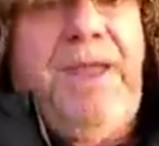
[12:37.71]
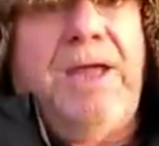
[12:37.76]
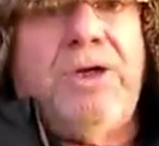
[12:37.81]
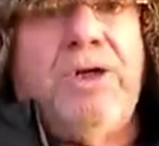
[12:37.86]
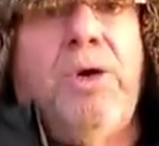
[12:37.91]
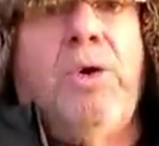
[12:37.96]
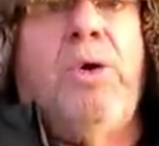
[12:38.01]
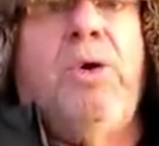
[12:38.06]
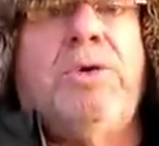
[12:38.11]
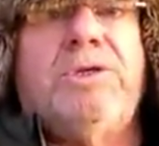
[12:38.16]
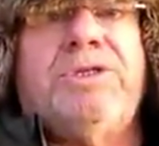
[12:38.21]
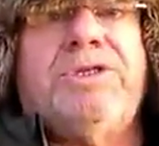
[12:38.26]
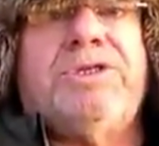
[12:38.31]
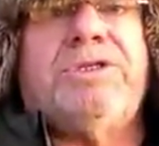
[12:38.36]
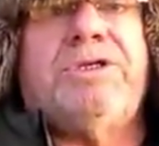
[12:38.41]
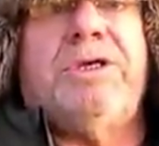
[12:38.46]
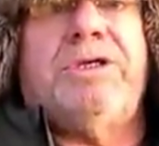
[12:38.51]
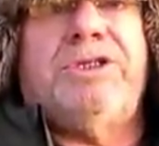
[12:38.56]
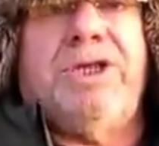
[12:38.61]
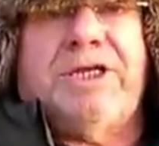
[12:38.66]

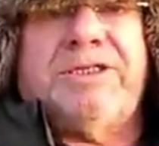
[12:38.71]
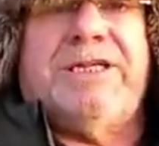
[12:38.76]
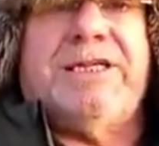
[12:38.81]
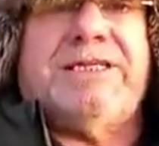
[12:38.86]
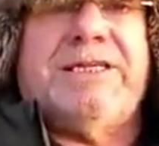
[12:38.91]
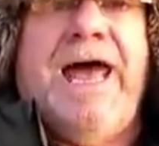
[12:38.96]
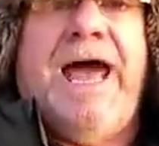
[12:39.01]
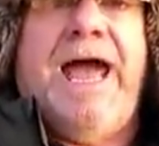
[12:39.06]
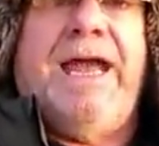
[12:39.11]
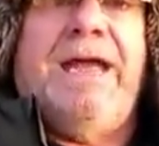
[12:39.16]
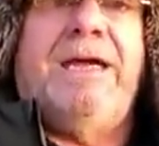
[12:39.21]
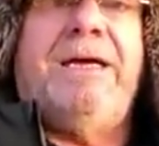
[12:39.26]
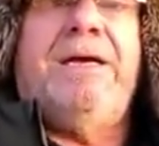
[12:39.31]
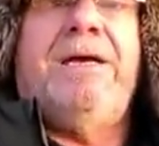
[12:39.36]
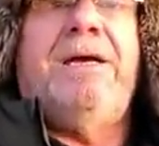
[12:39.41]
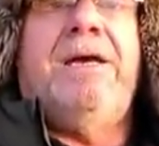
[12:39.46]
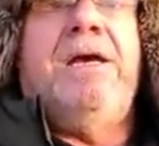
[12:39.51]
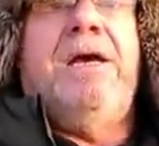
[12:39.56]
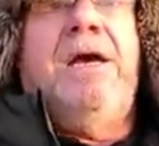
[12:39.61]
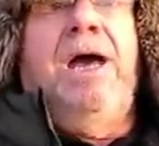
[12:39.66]
courts, Justice Lang
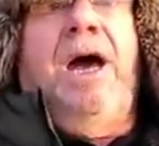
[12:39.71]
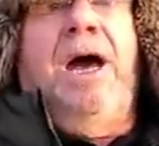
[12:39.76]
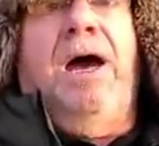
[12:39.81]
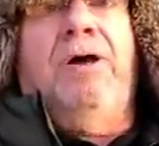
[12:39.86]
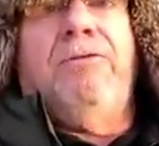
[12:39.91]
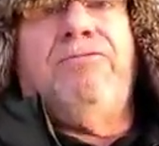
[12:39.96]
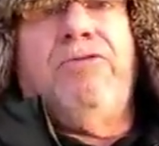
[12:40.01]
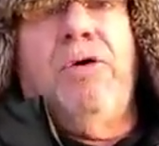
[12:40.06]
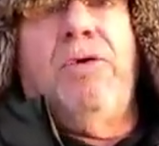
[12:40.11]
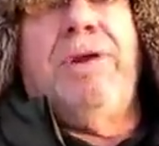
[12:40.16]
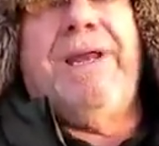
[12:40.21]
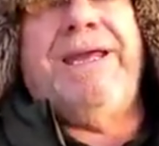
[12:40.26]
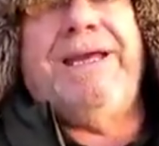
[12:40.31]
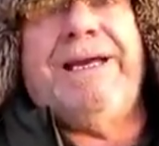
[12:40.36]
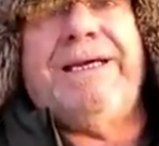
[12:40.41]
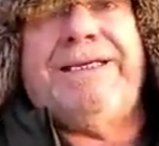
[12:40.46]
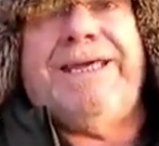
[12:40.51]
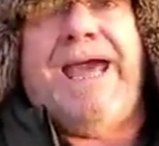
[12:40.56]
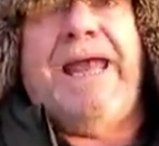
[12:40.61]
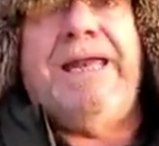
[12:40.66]
ruling
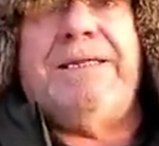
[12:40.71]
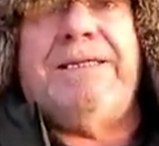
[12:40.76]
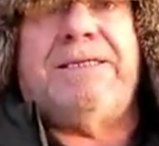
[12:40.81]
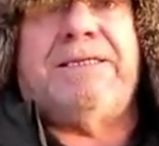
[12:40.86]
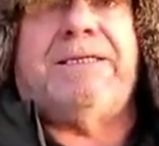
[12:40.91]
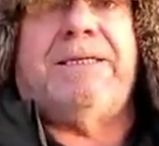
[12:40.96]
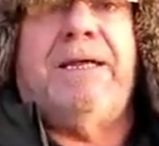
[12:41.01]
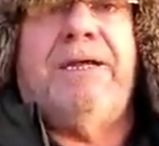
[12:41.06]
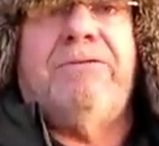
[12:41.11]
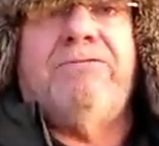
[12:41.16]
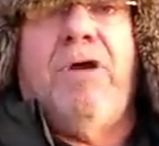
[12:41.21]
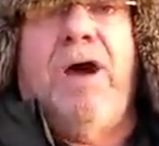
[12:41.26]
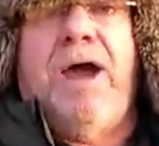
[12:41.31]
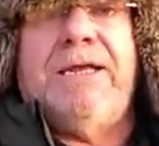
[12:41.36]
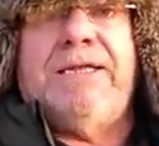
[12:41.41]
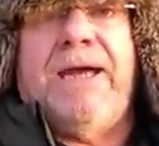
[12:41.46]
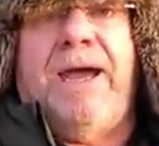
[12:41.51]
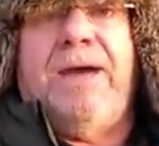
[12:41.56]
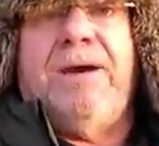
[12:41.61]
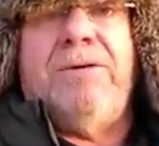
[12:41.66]
against
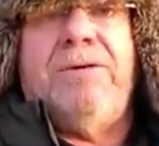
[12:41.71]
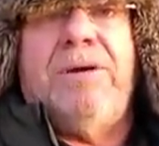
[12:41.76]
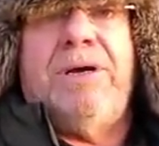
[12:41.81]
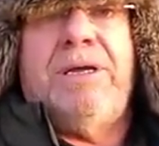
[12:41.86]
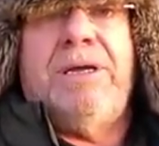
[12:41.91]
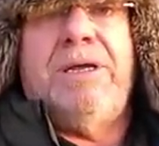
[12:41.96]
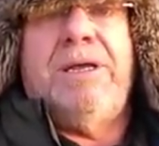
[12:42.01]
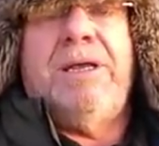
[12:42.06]
Rydale